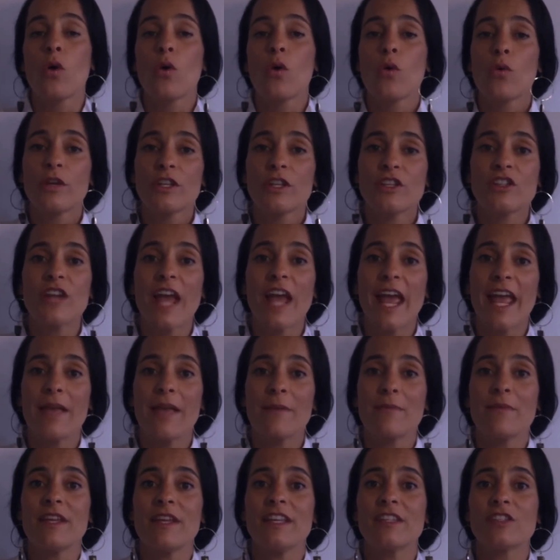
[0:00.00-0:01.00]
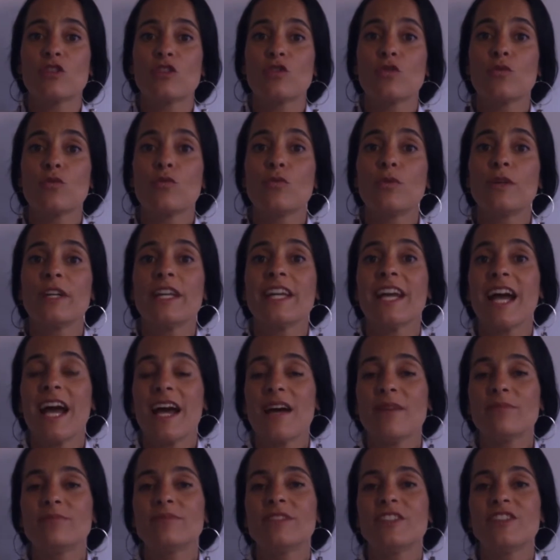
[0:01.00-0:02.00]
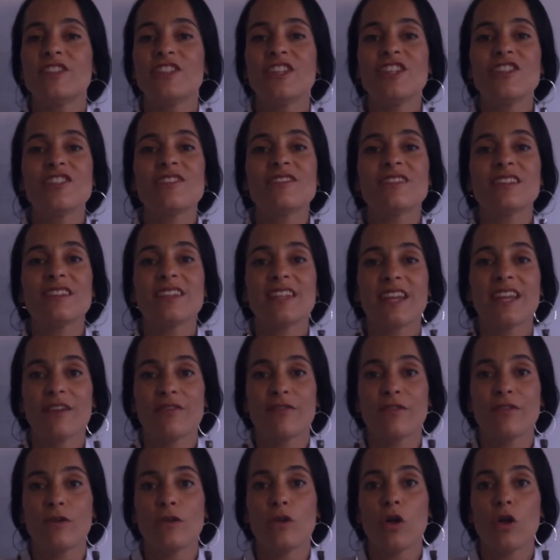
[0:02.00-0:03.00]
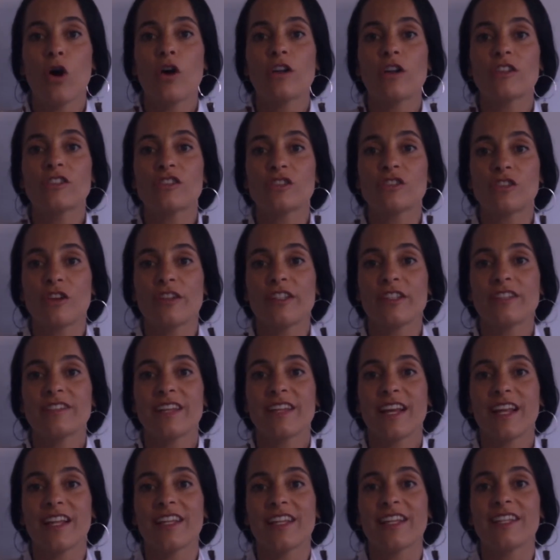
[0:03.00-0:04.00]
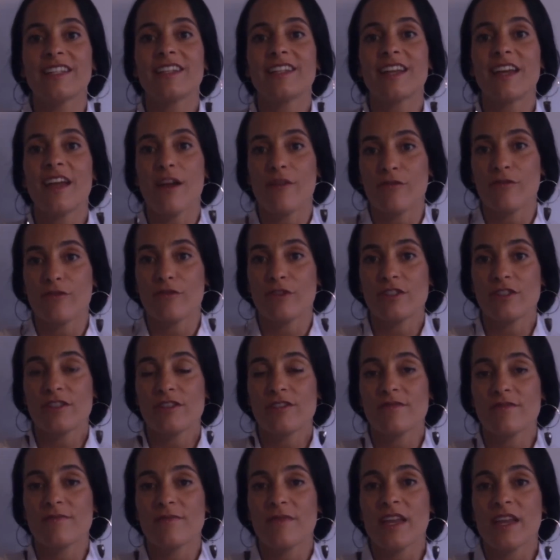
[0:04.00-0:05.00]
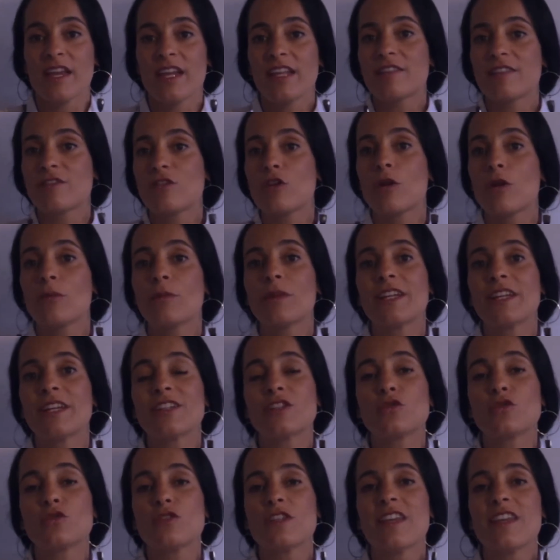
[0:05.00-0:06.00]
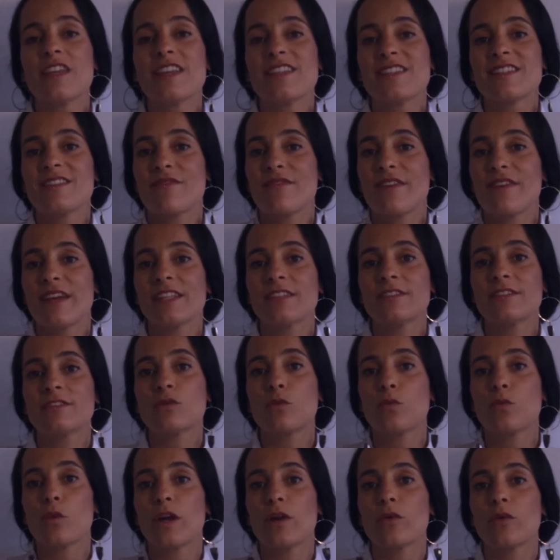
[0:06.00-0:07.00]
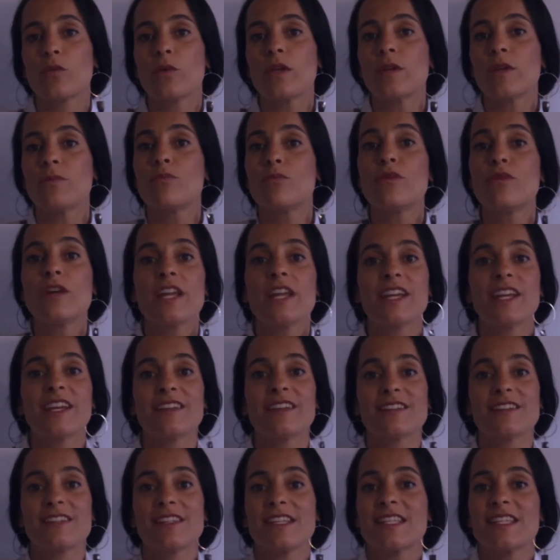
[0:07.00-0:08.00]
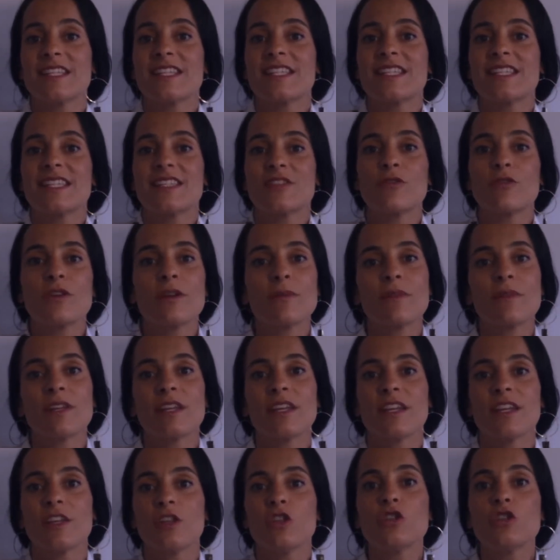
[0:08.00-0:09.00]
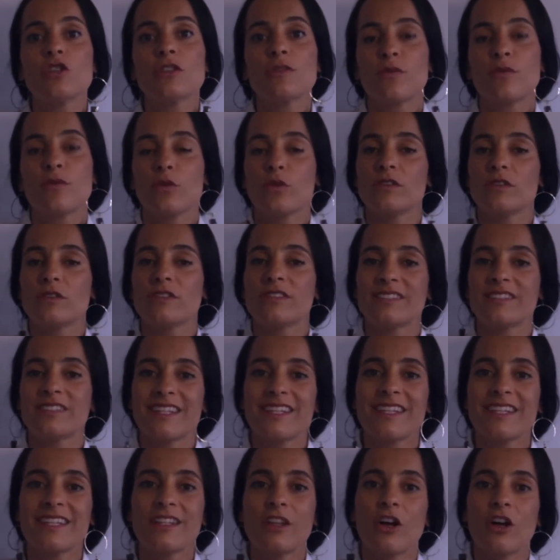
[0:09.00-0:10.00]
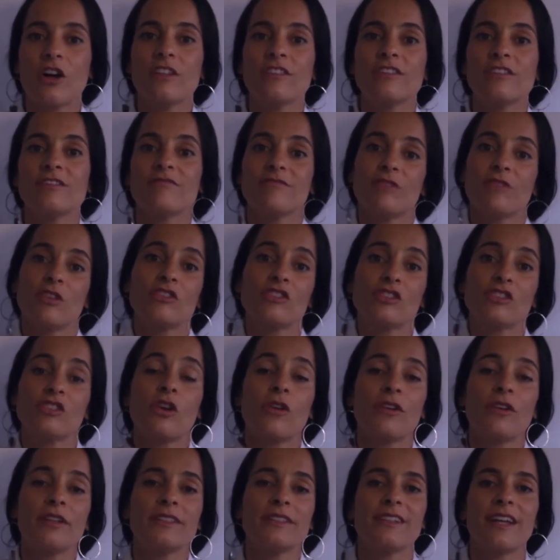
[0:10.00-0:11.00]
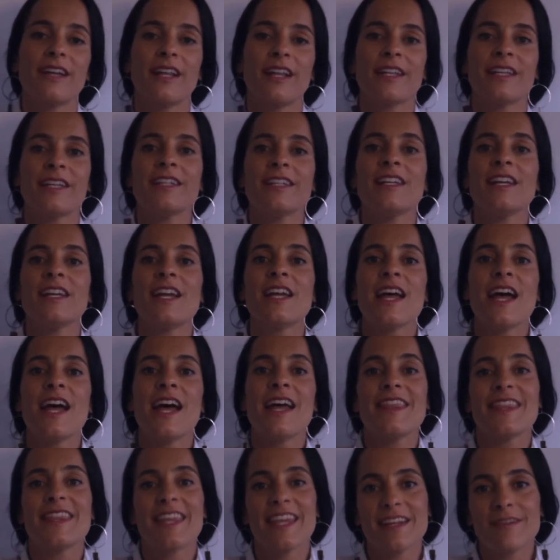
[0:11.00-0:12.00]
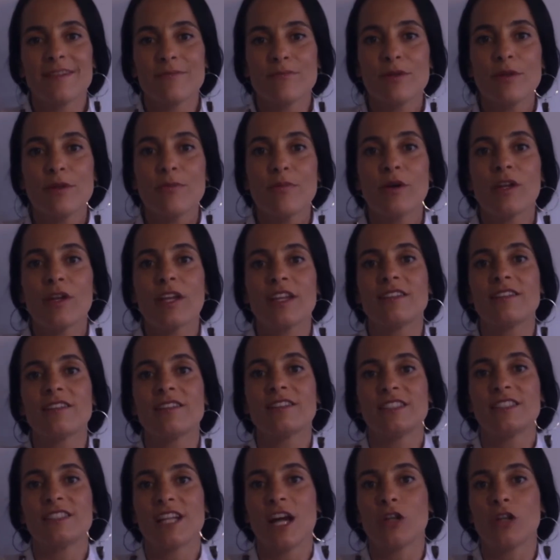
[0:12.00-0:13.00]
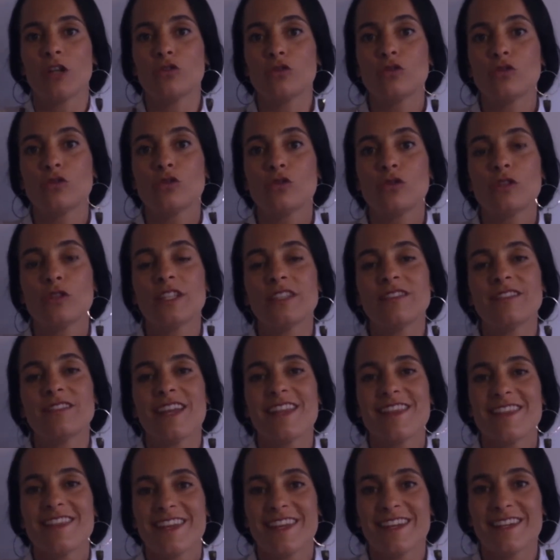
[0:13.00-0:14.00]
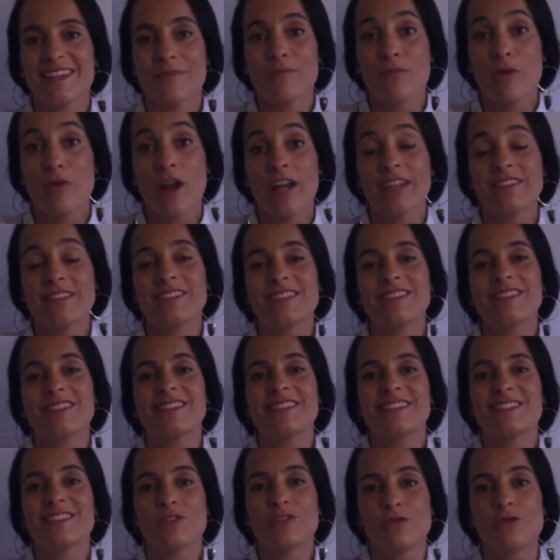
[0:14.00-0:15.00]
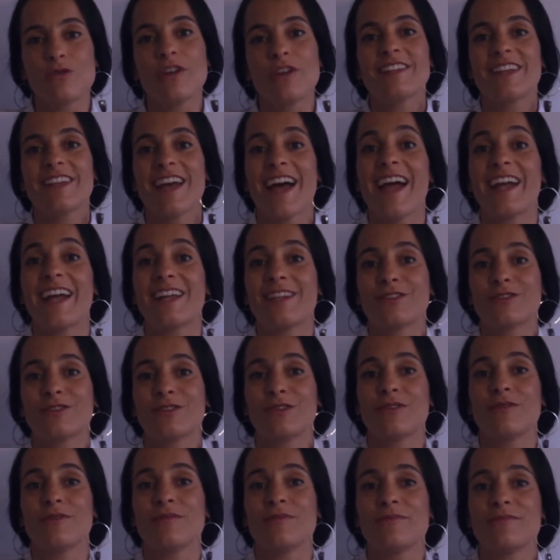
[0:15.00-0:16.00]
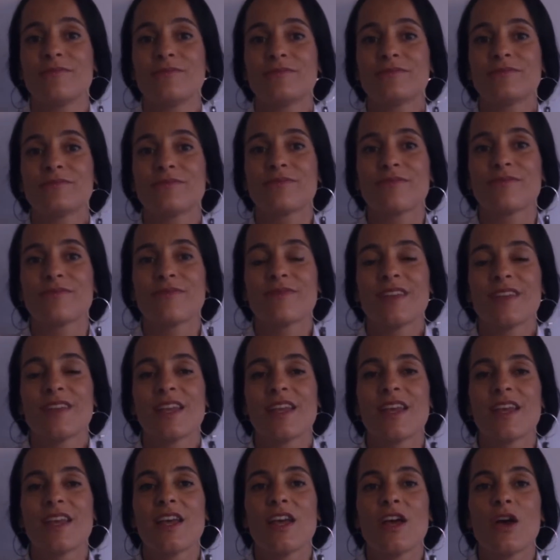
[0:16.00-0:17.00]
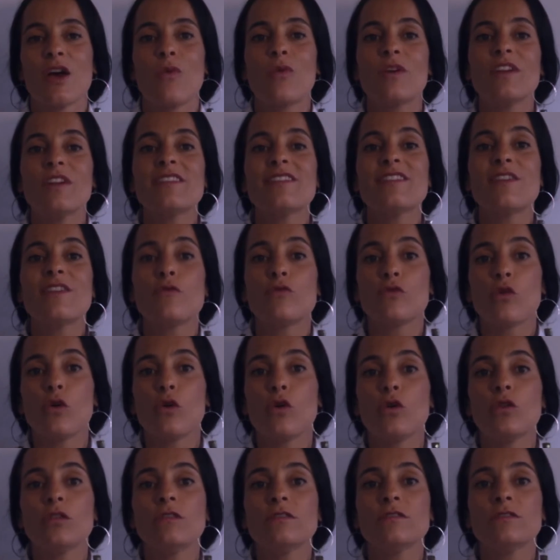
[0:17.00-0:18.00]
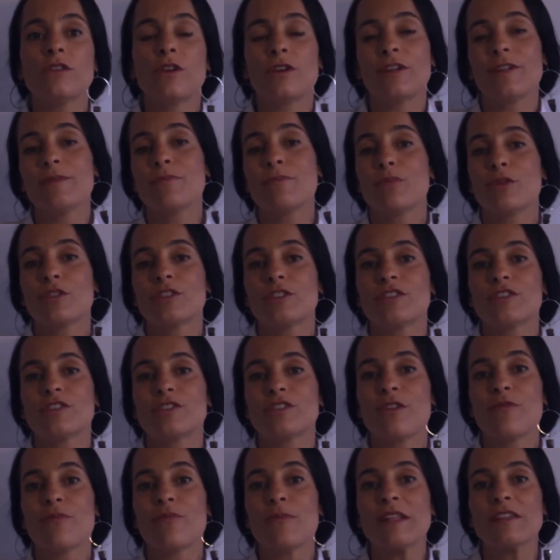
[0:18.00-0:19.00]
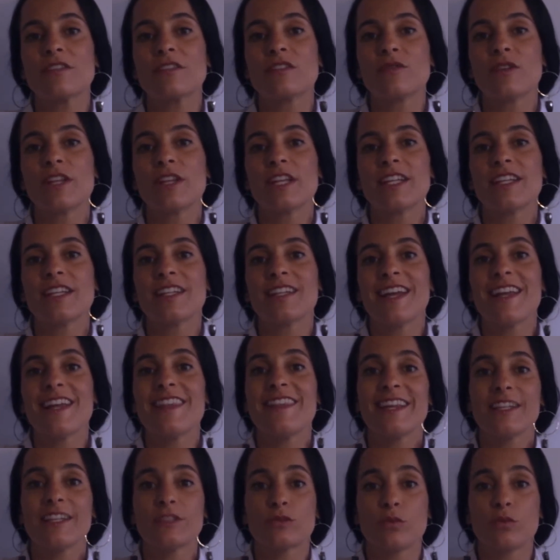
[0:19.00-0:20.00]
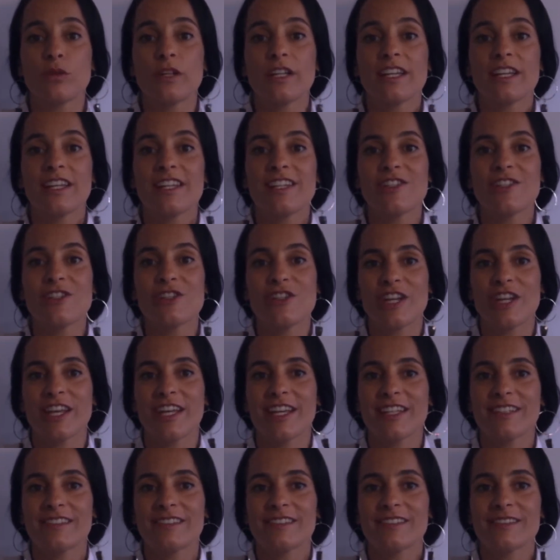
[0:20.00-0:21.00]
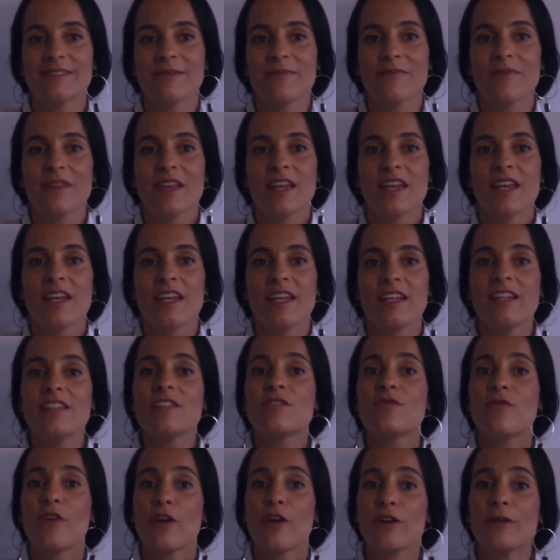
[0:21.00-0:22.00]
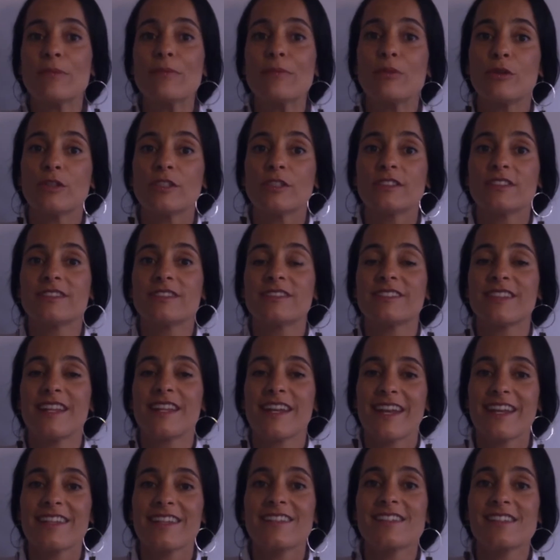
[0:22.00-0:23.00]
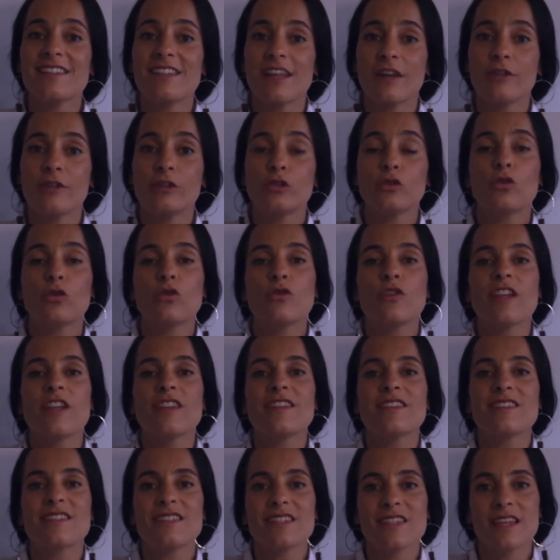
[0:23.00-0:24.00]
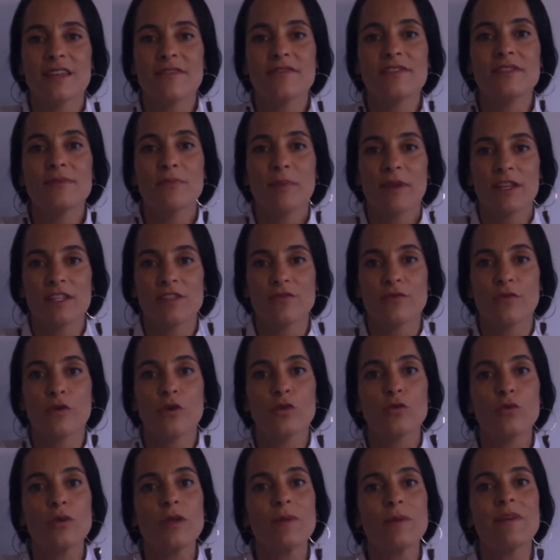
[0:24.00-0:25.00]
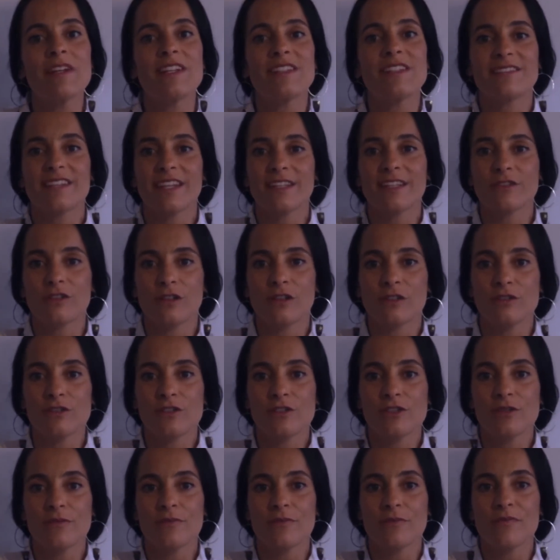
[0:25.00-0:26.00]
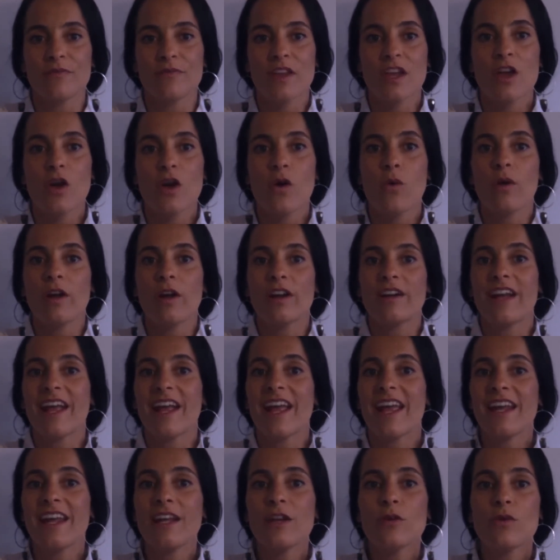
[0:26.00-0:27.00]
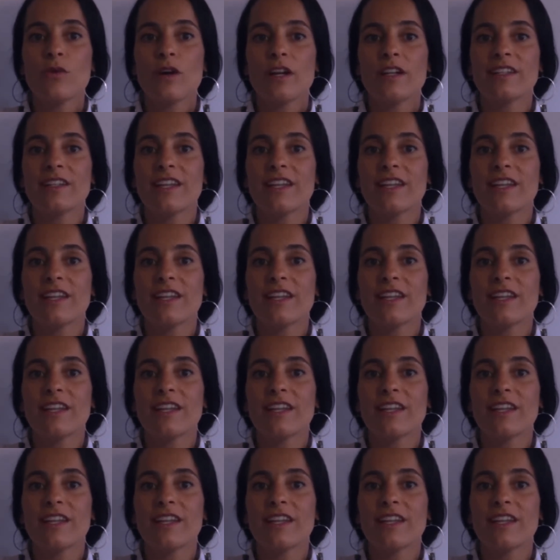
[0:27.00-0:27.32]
which aim is to bring up the digital level on storytelling efforts. It's normally a 3 days event where we bring an extremely useful skill on storytelling, and then people can learn how to do it and then practice during the hackathon. What is the role or importance of mentoring and networking in Chicas? It is very important and necessary to create a safe space for women in technology, where anyone